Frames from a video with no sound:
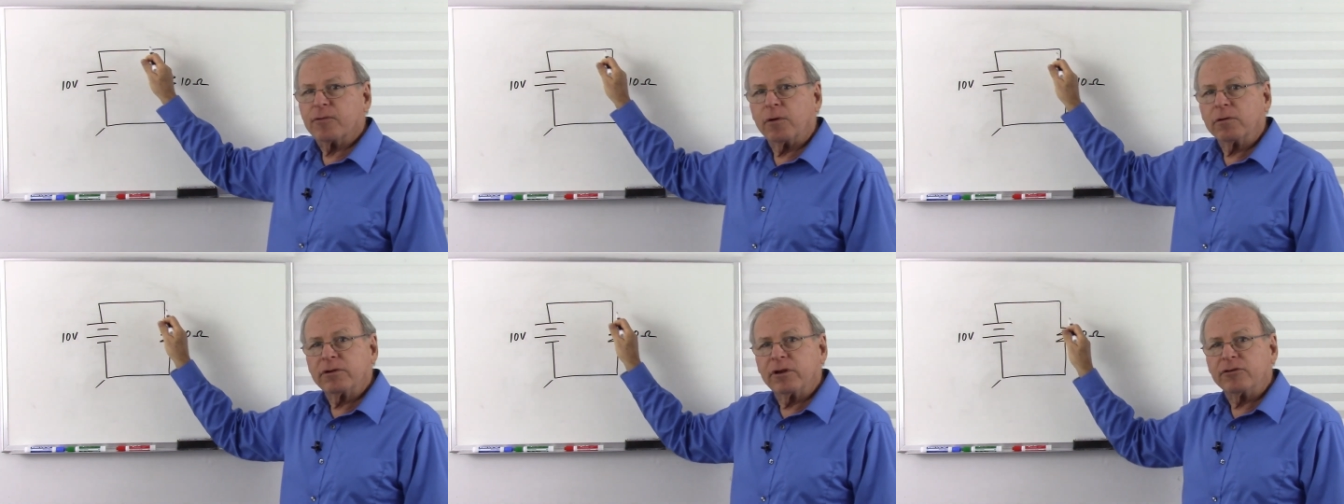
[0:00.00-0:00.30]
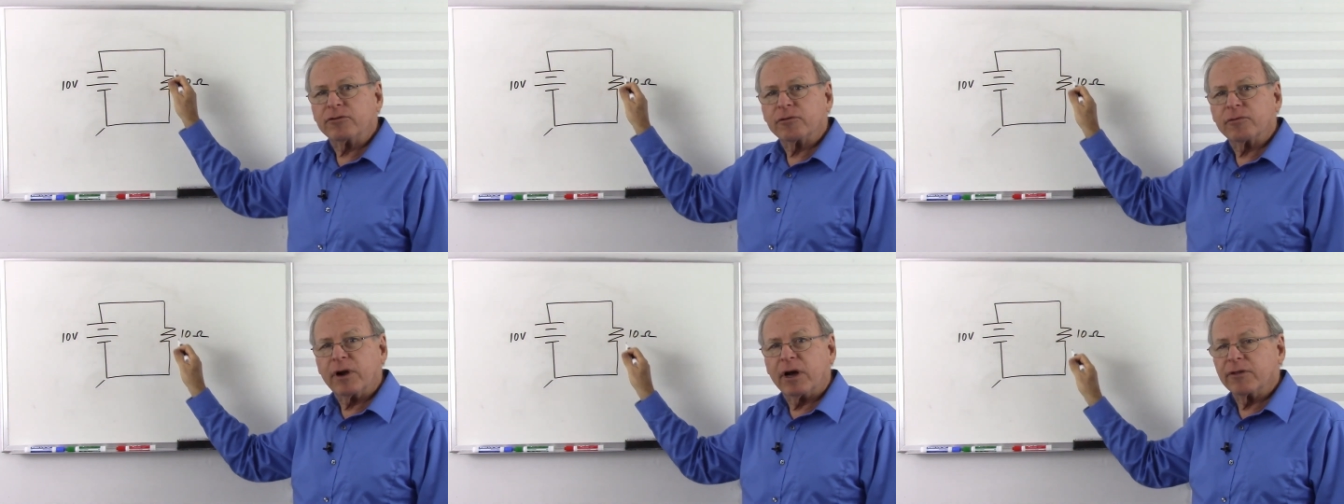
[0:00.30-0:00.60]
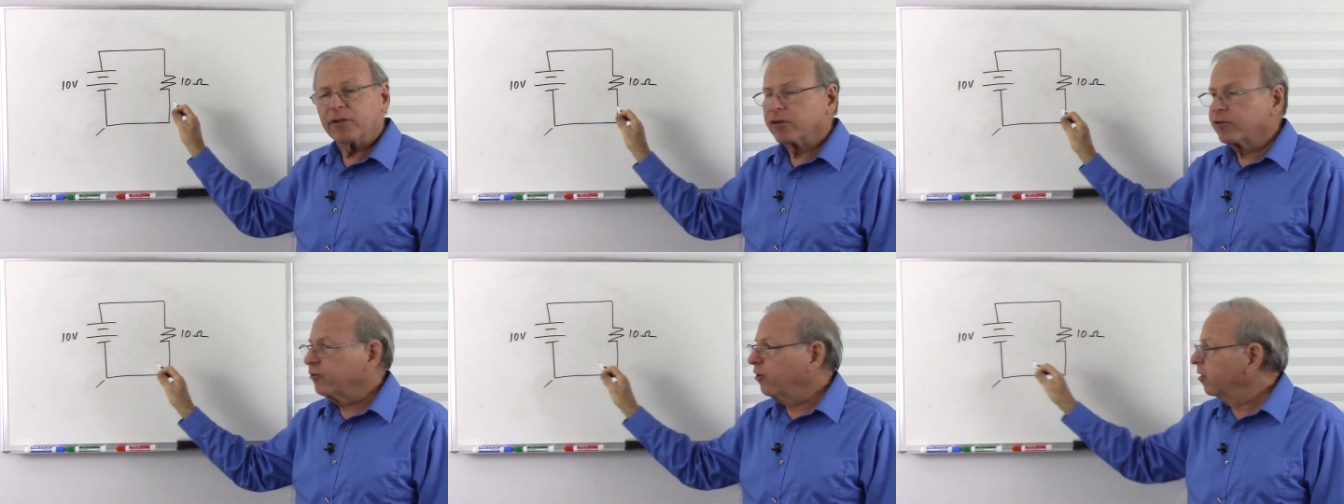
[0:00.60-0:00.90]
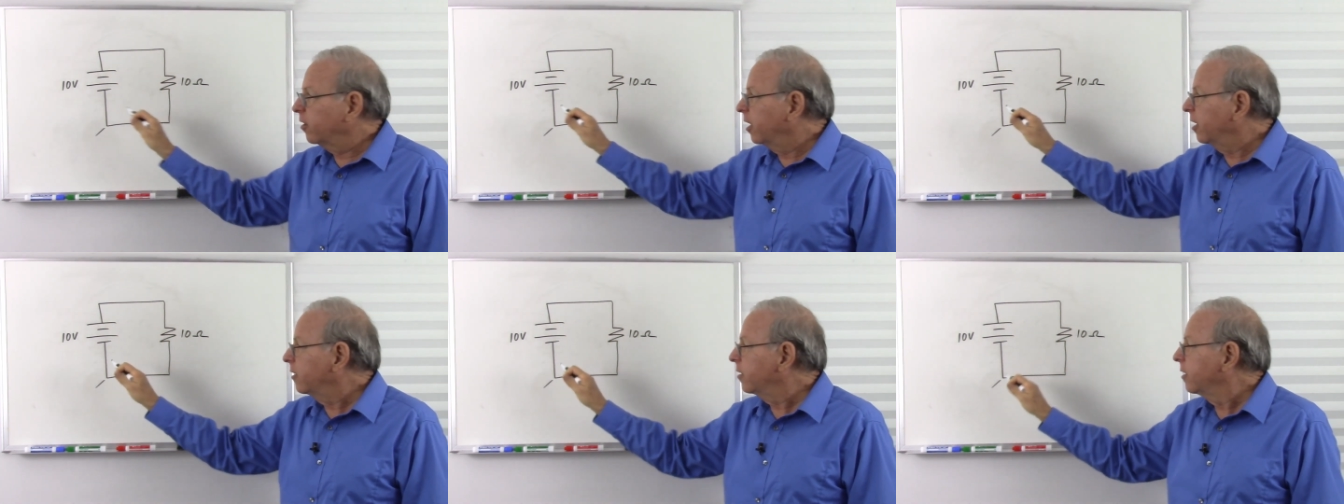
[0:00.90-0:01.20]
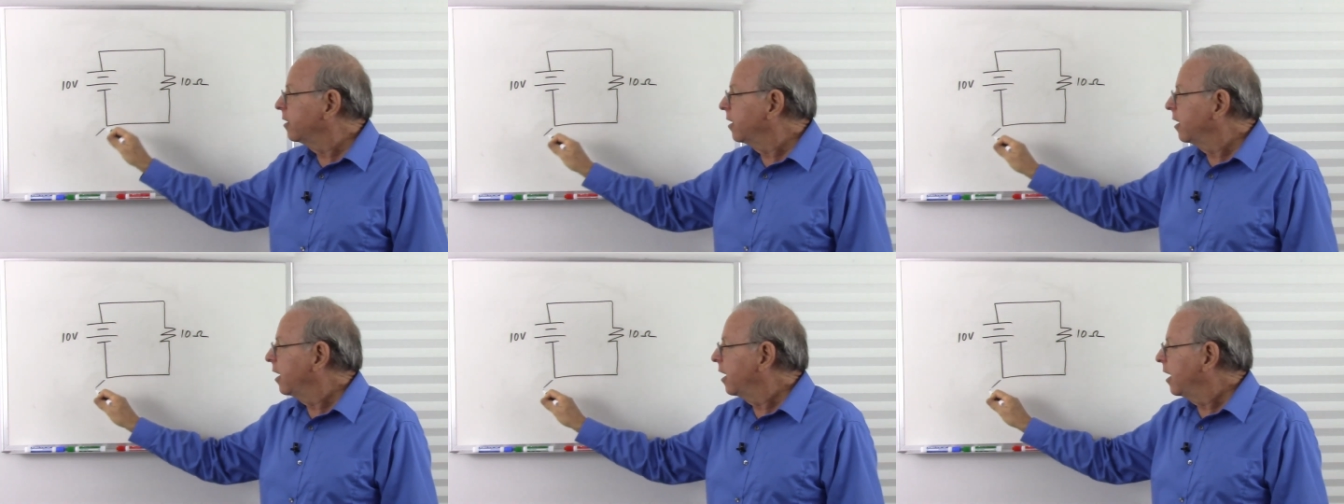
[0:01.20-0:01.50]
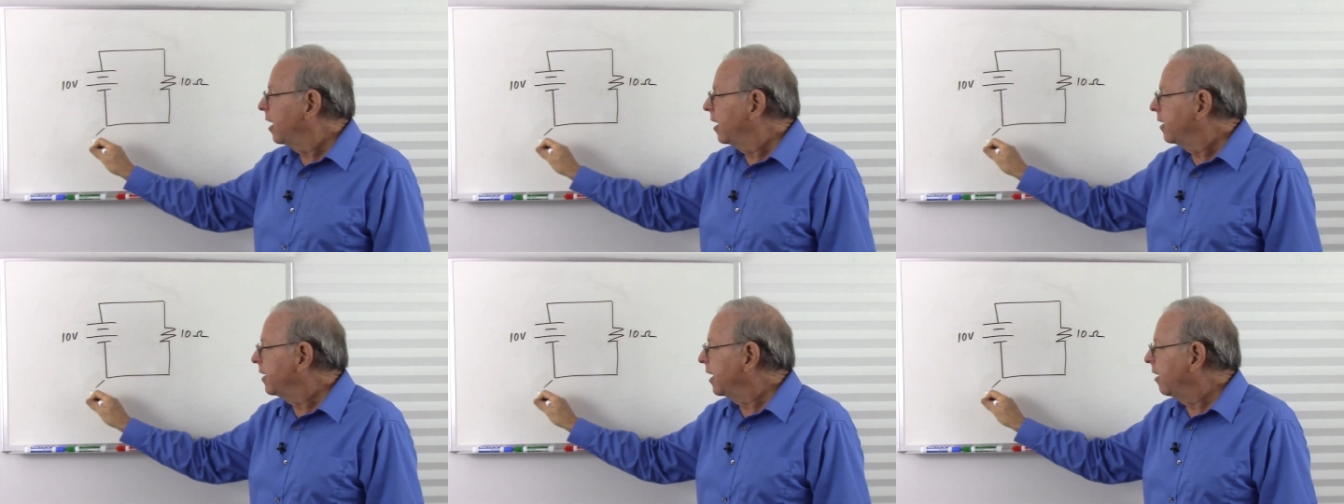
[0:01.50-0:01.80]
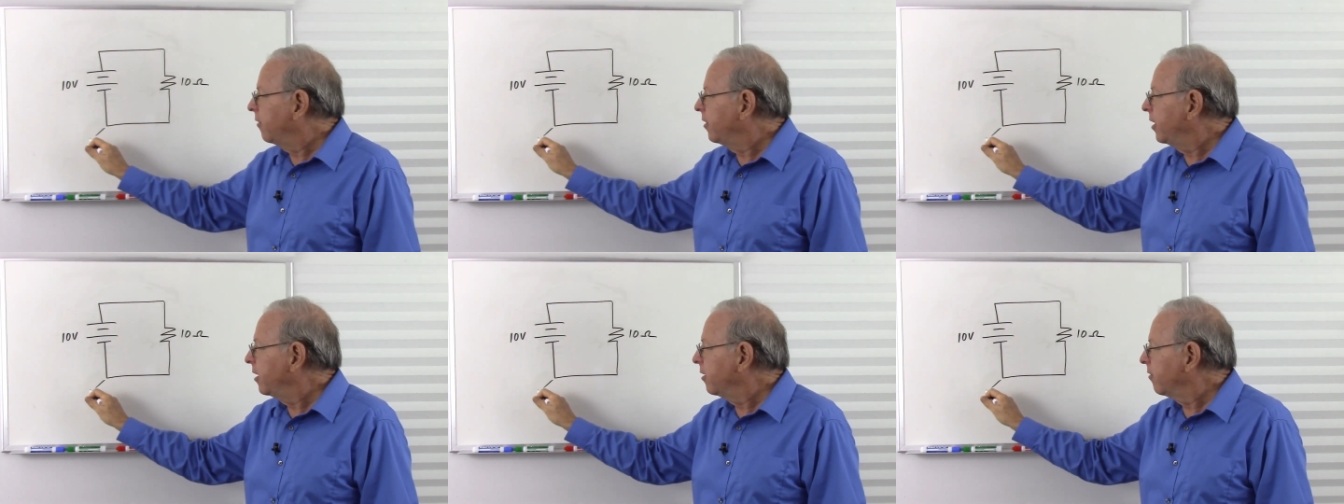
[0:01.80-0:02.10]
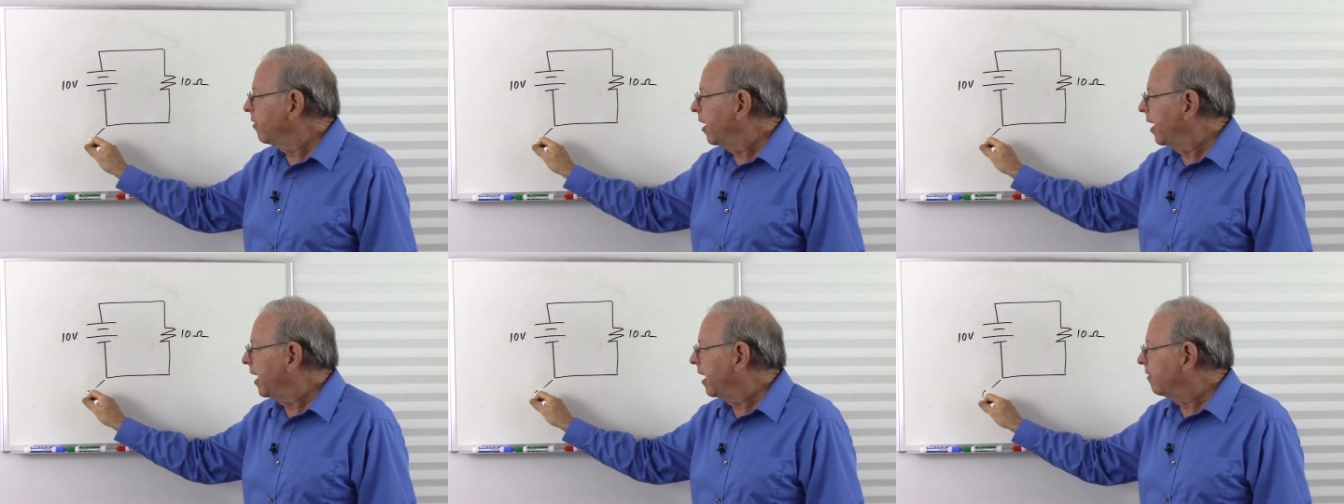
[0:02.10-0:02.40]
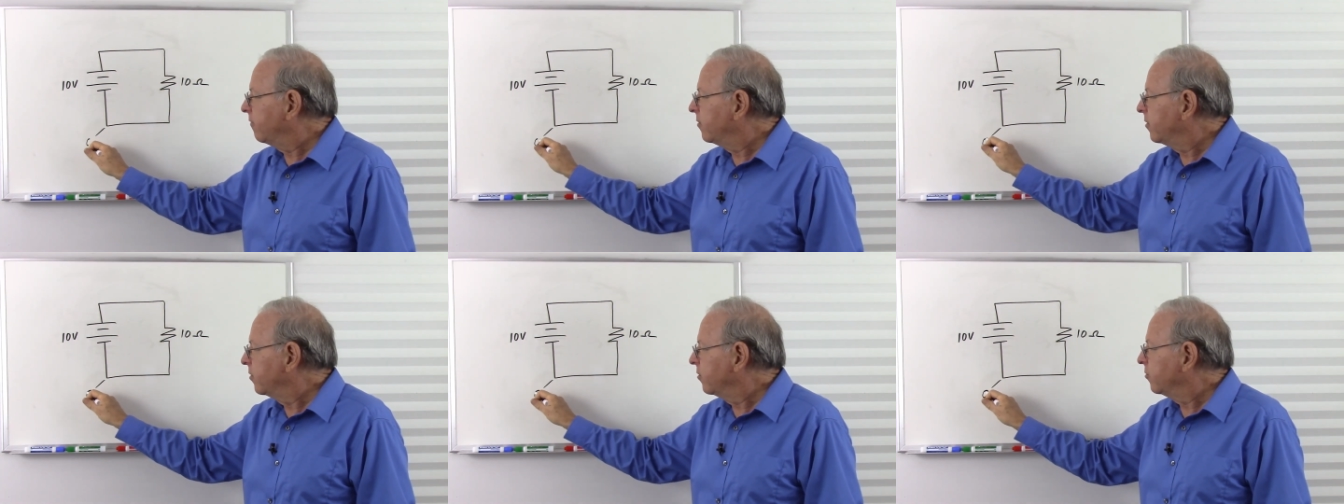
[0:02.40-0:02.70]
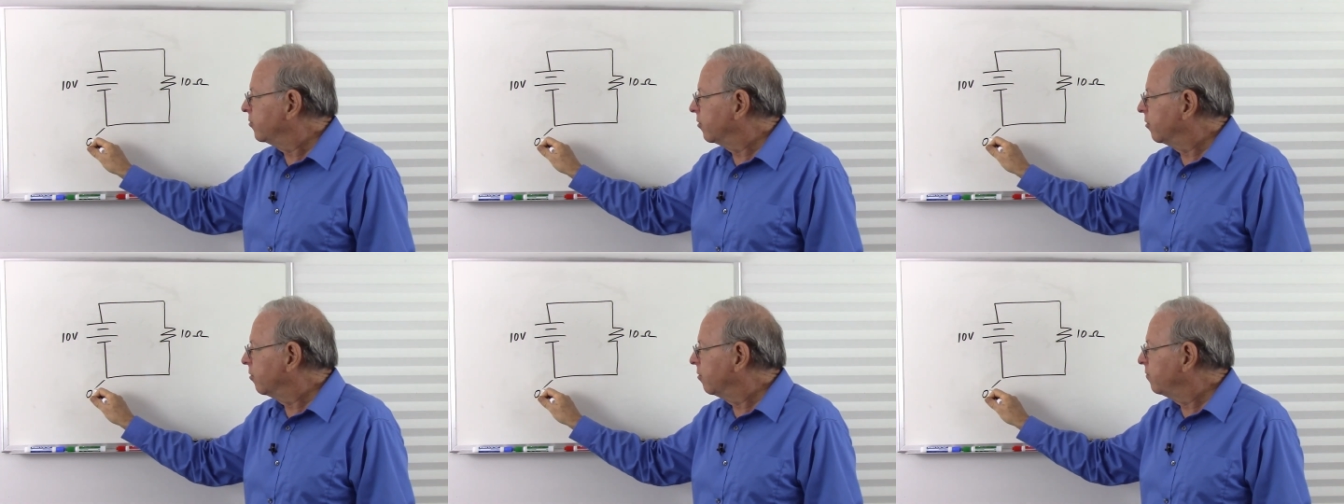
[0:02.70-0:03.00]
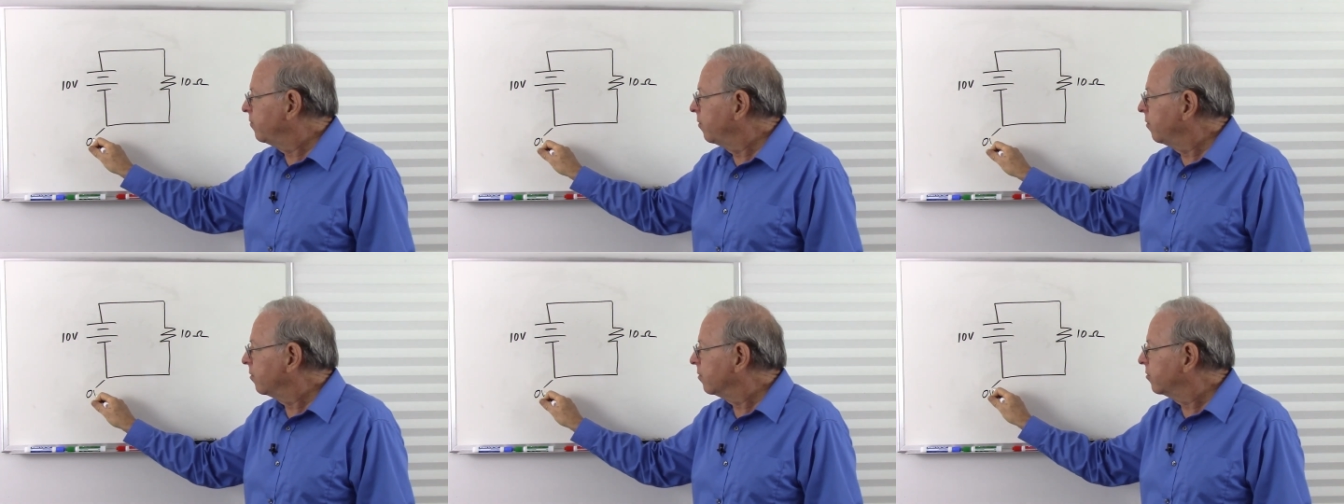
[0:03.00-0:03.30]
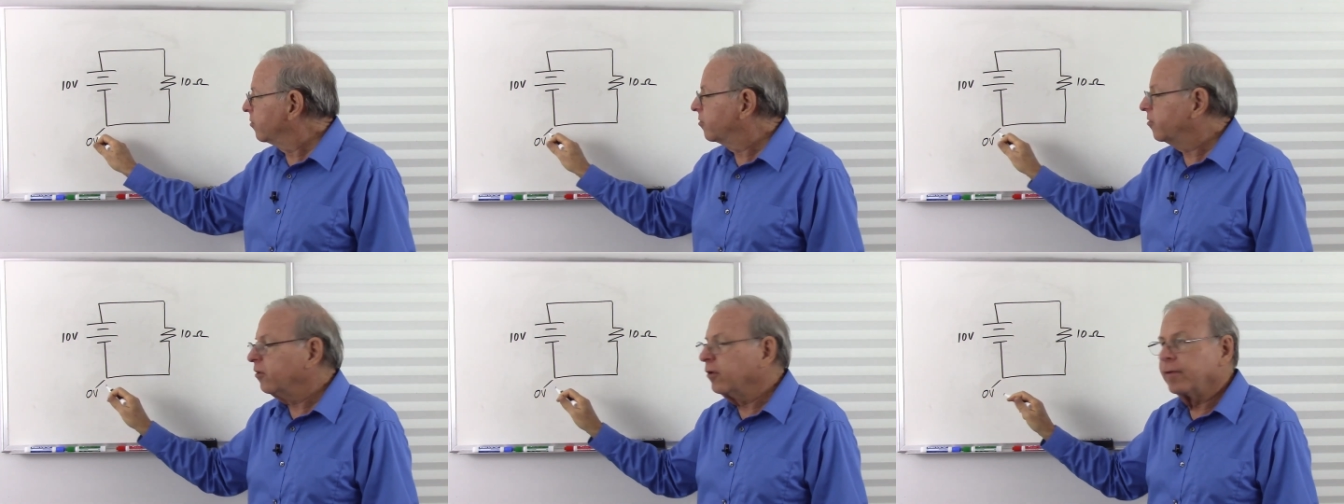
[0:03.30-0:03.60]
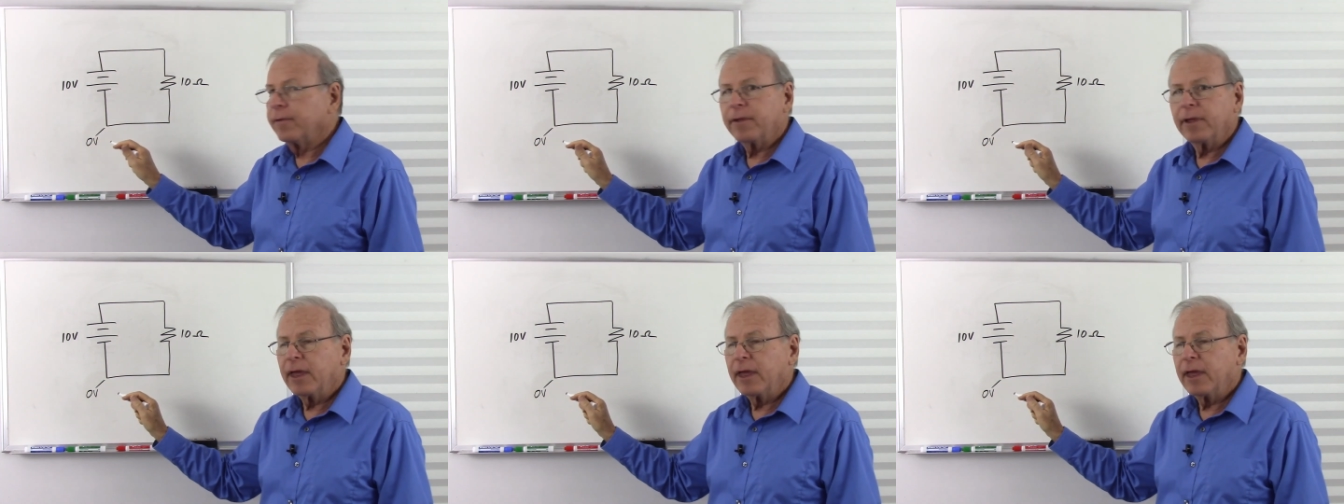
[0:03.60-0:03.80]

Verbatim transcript: voltage around the circuit, down here I have zero volts.